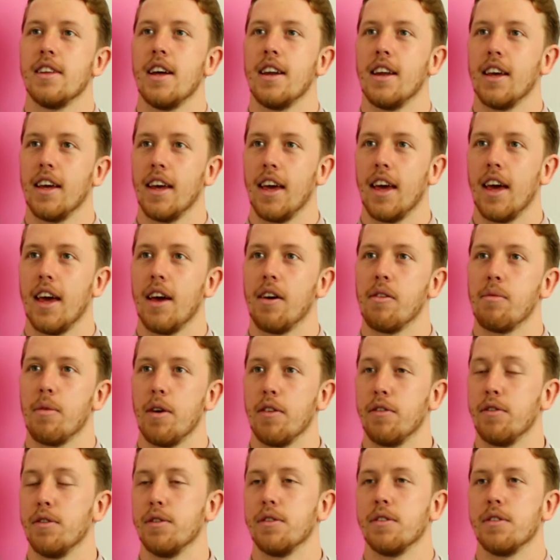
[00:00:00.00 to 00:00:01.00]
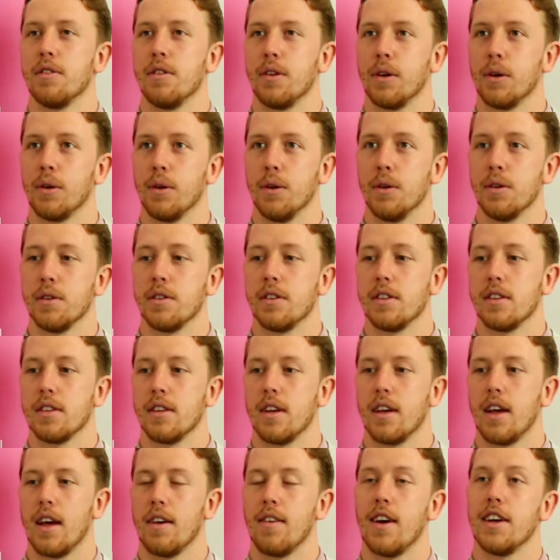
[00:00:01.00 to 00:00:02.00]
studying here, my thoughts of the course
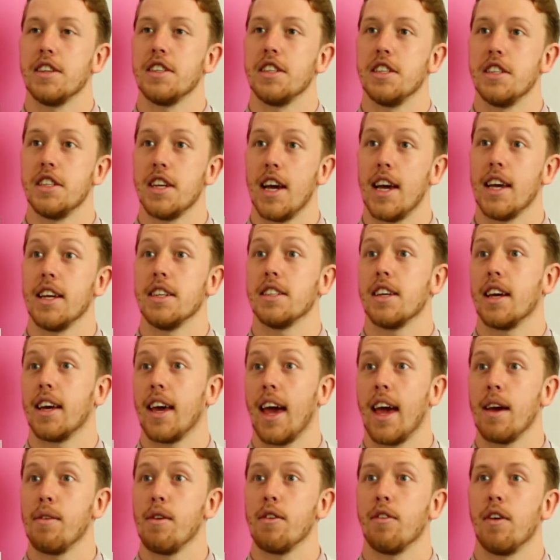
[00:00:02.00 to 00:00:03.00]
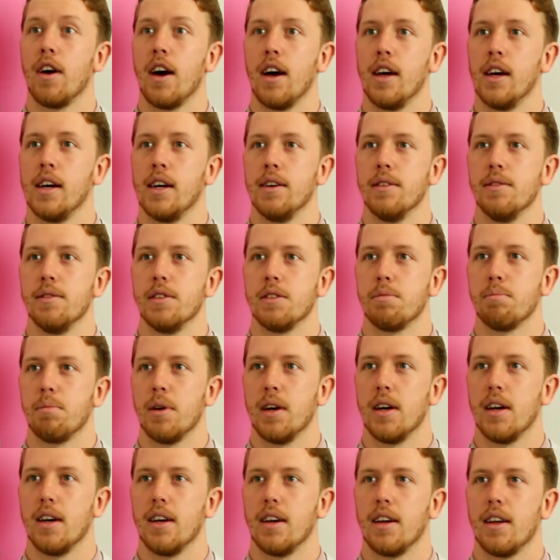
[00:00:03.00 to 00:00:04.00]
have actually changed. I came with high hopes,
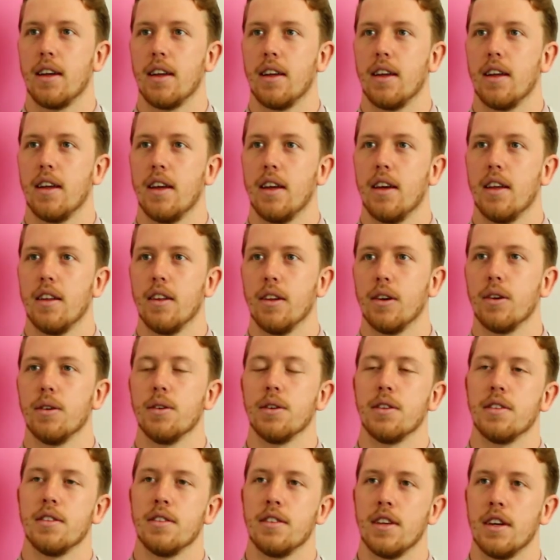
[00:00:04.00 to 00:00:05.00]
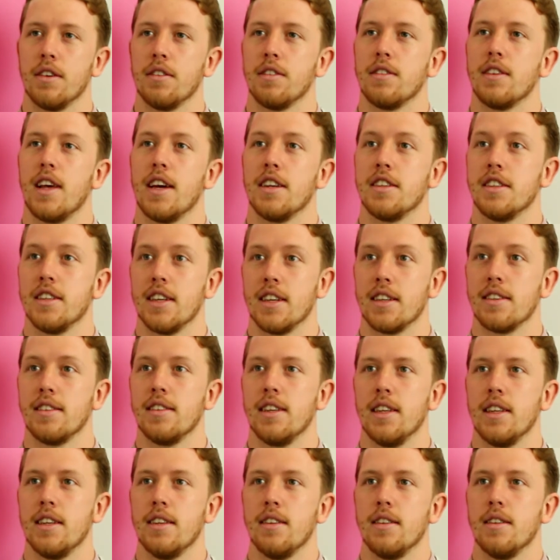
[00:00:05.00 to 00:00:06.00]
but the course itself has actually
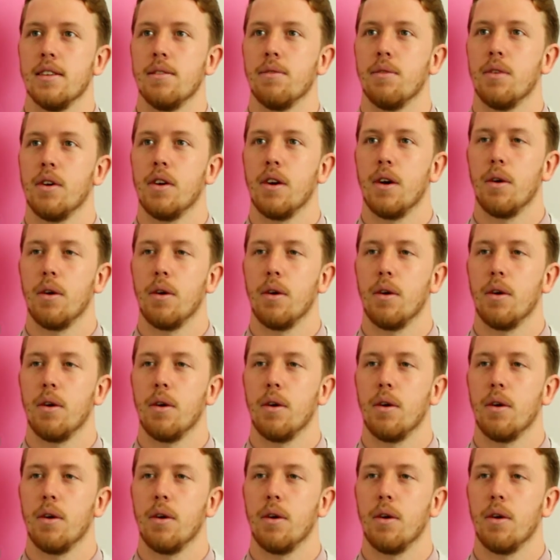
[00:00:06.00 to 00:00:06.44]
exceeded them.